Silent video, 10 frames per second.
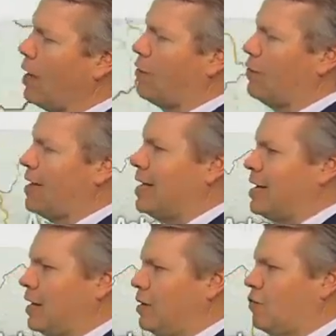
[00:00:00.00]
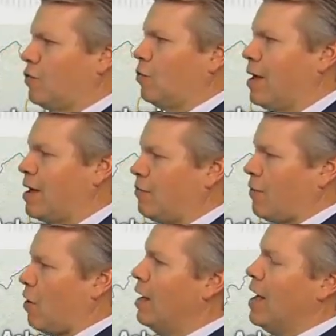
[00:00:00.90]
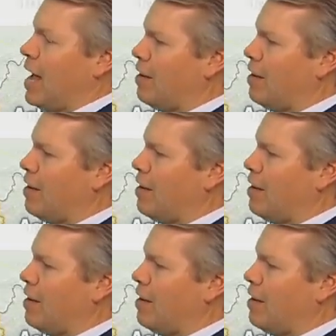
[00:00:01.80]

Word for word: us any additional rainfall